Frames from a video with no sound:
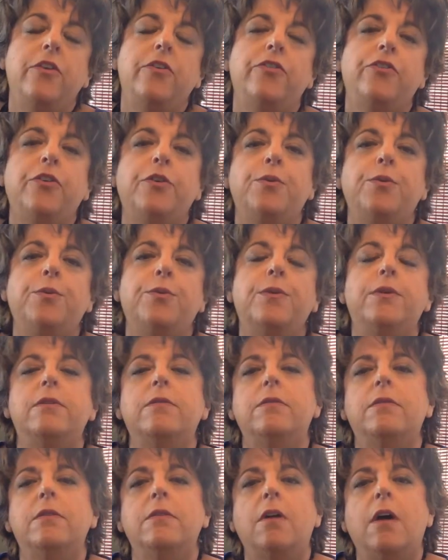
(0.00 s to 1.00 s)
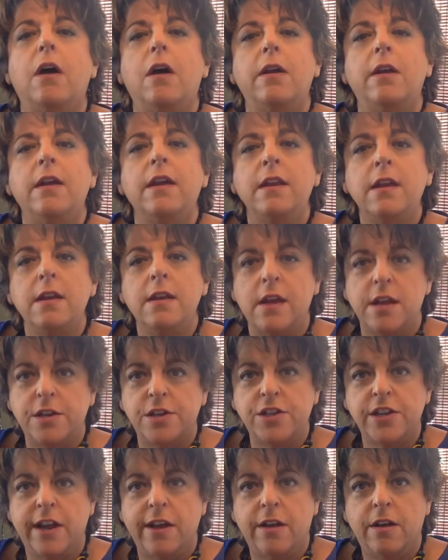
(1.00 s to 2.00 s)
So in a
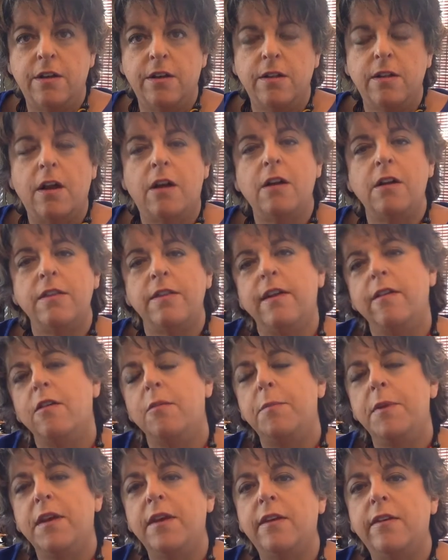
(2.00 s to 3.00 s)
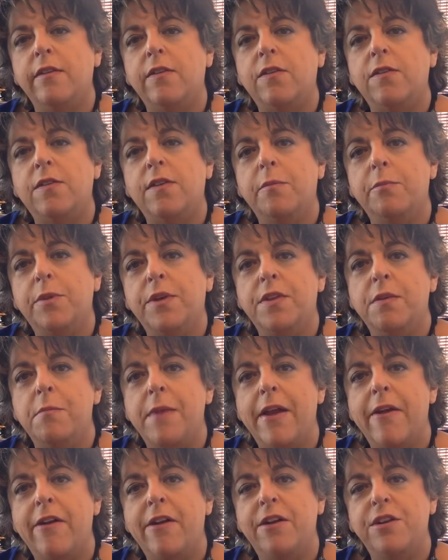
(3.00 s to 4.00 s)
nutshell, art therapy is simply the
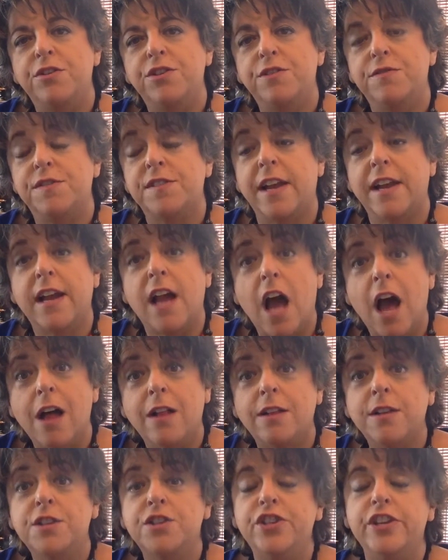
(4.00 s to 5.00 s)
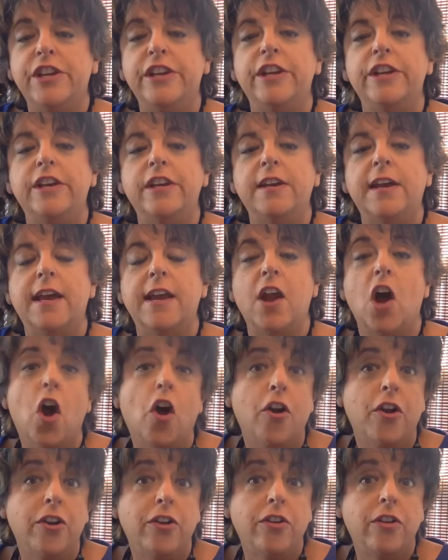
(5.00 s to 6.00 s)
marriage of psychology and
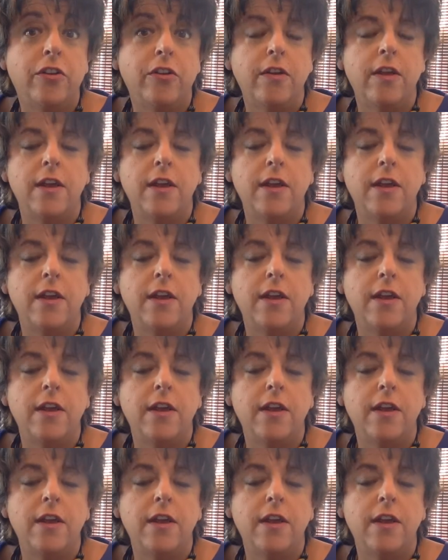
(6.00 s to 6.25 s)
art.